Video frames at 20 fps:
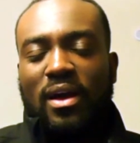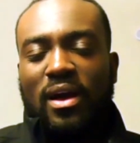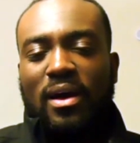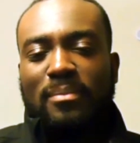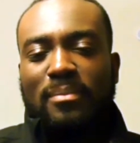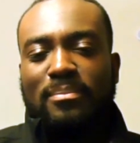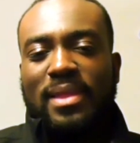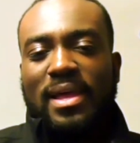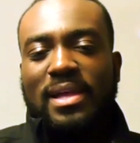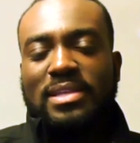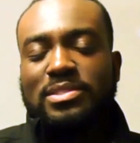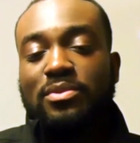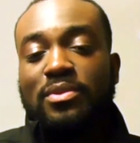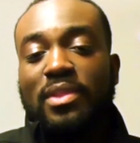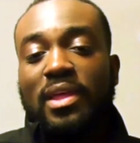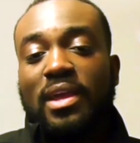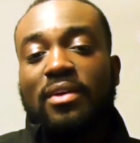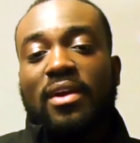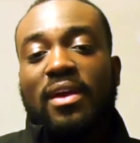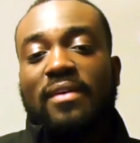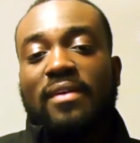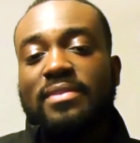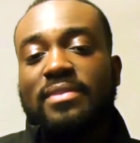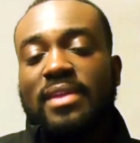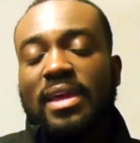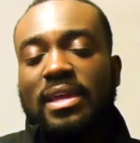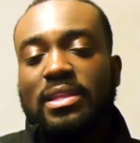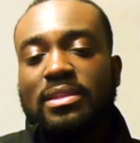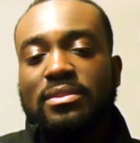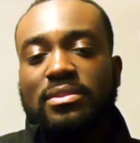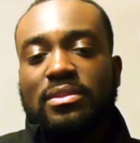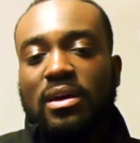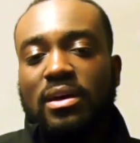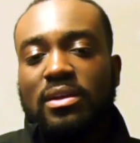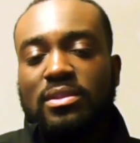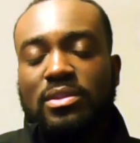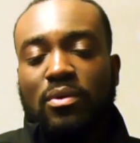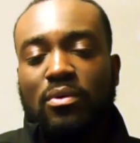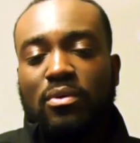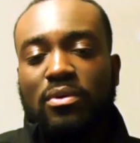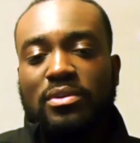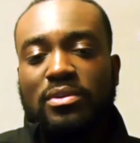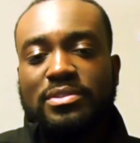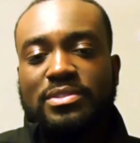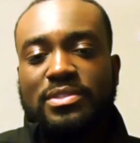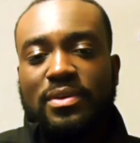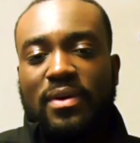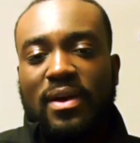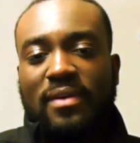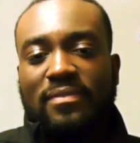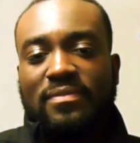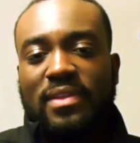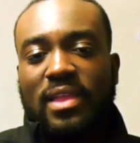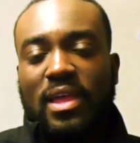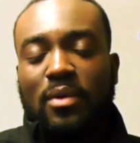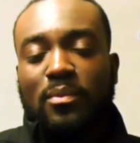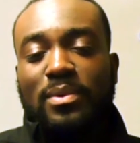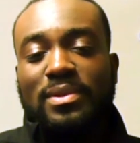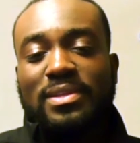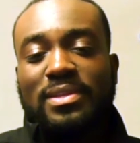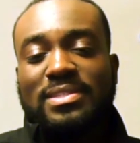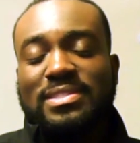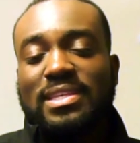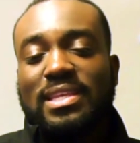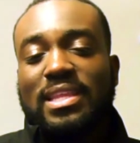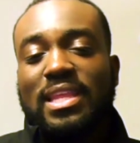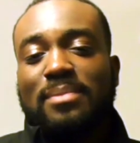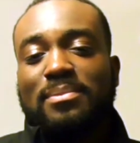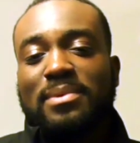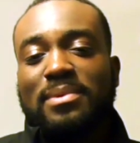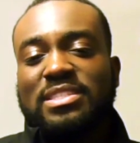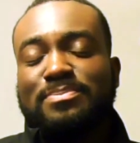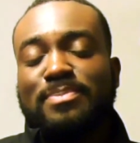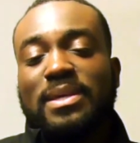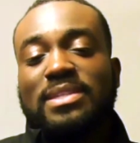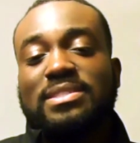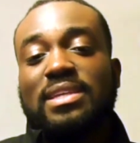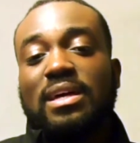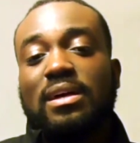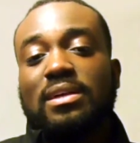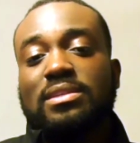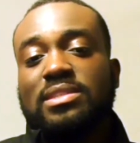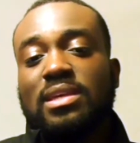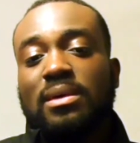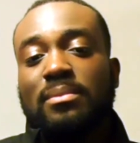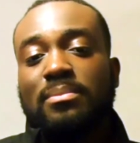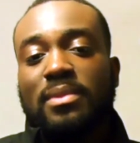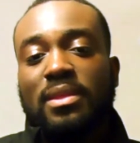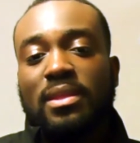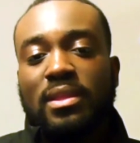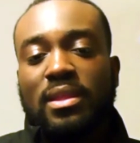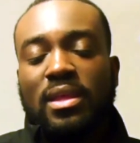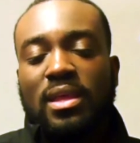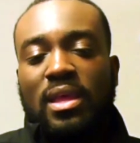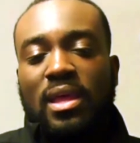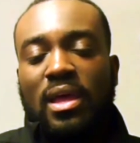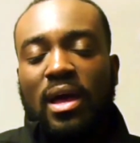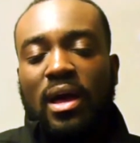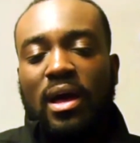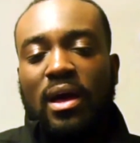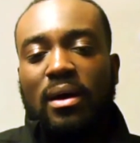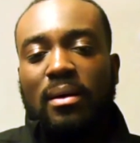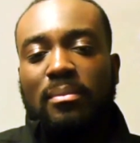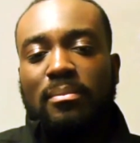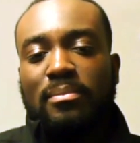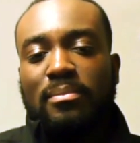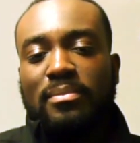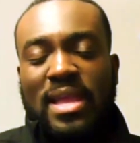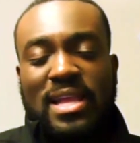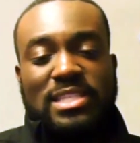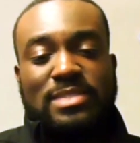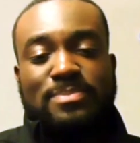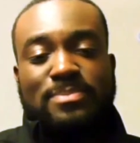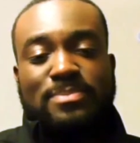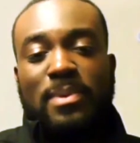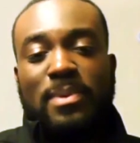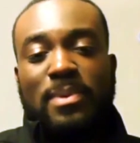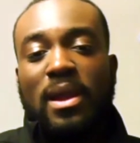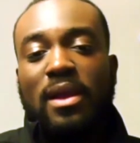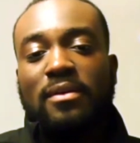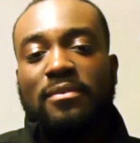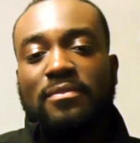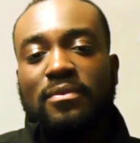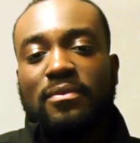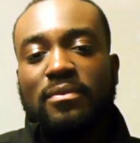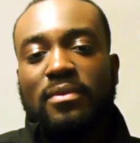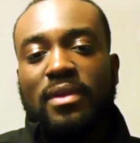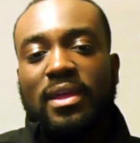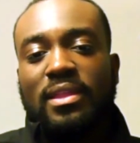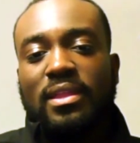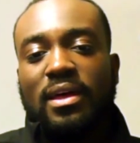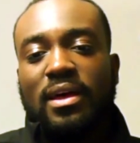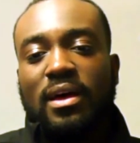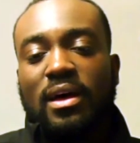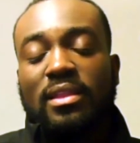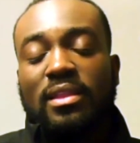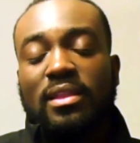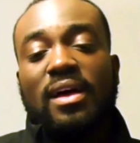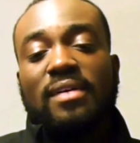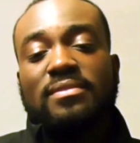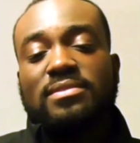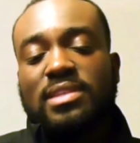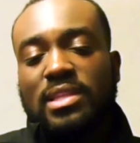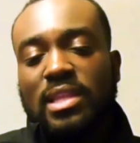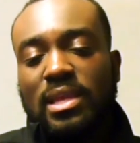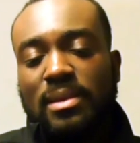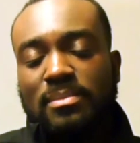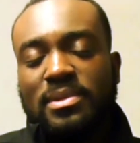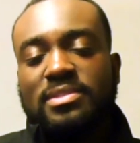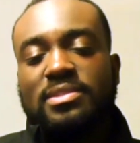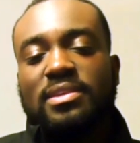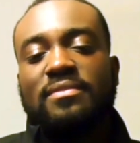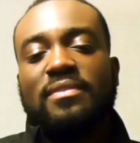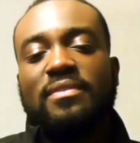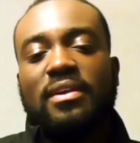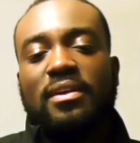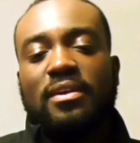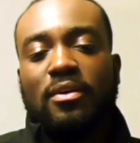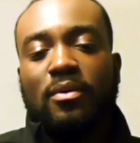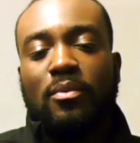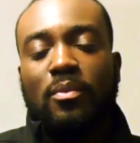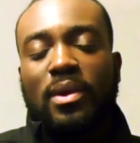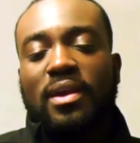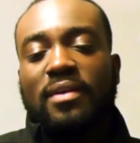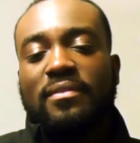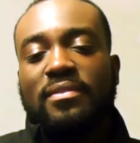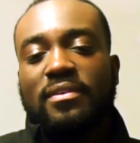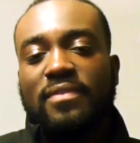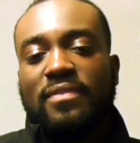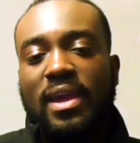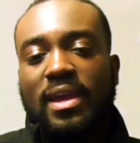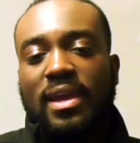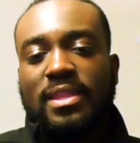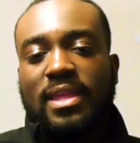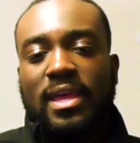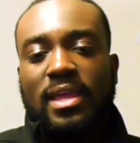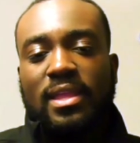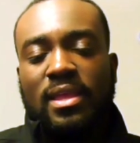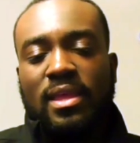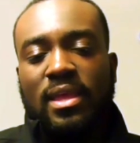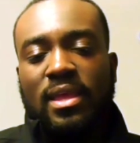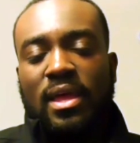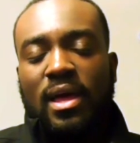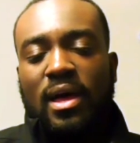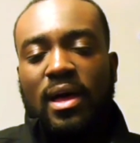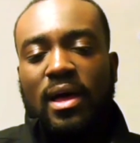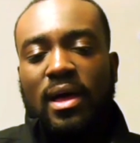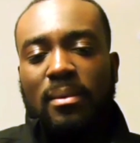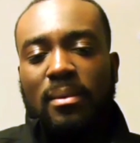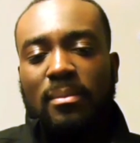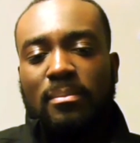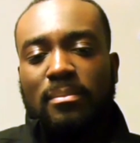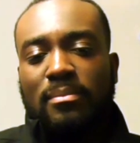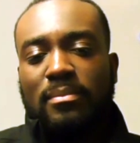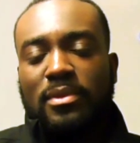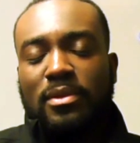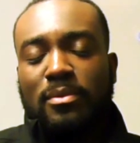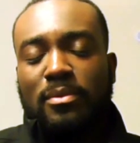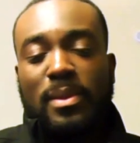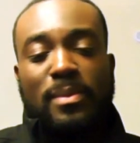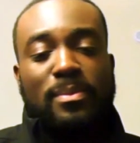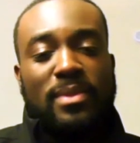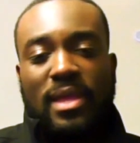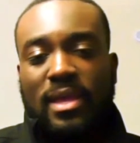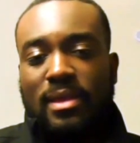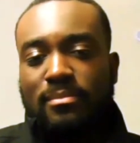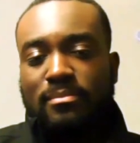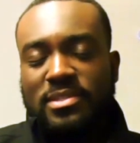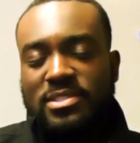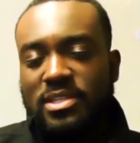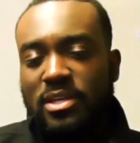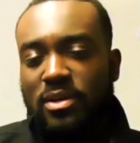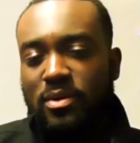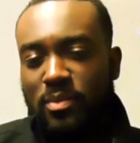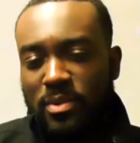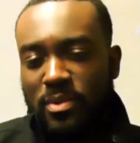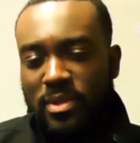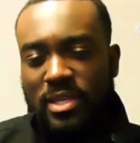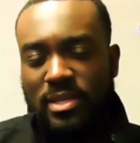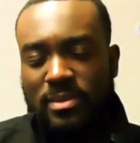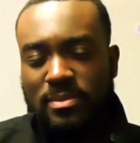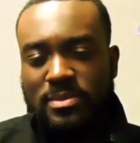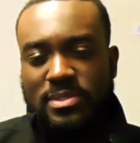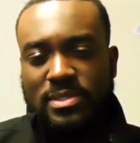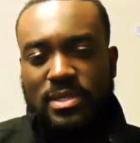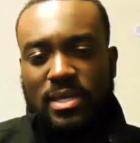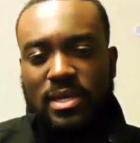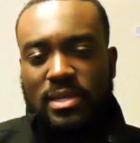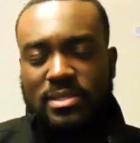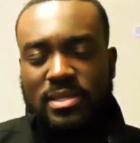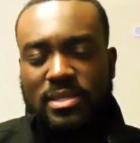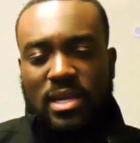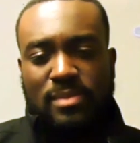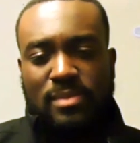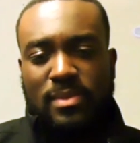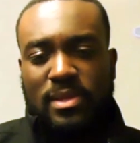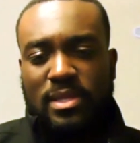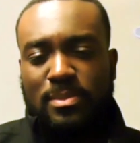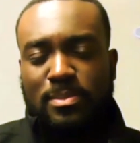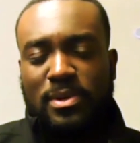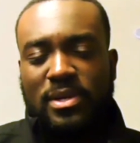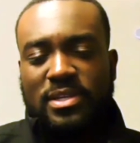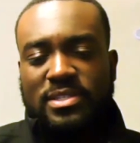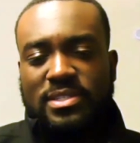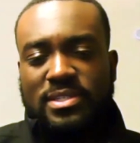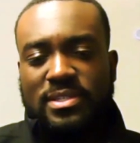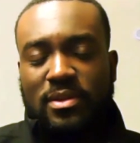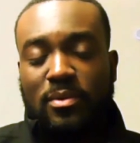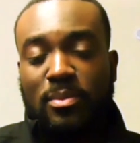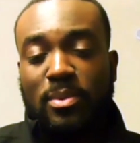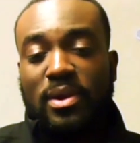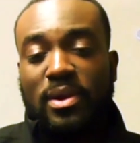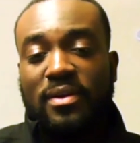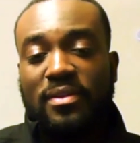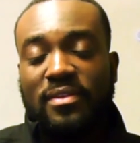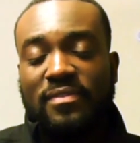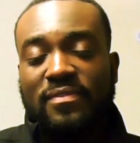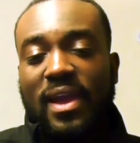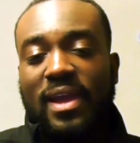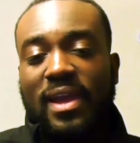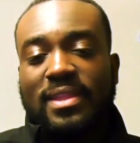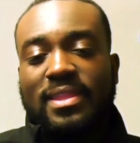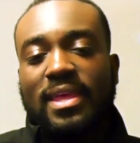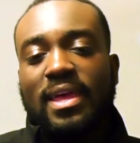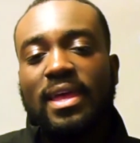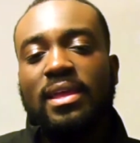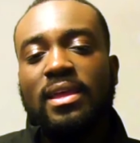that's who they gravitate towards. So I feel like when a celebrity speaks on something, that's powerful. And a lot of celebrities are very aware of the fact that, people like Michelle Williams talking about depression, they're aware of the fact that,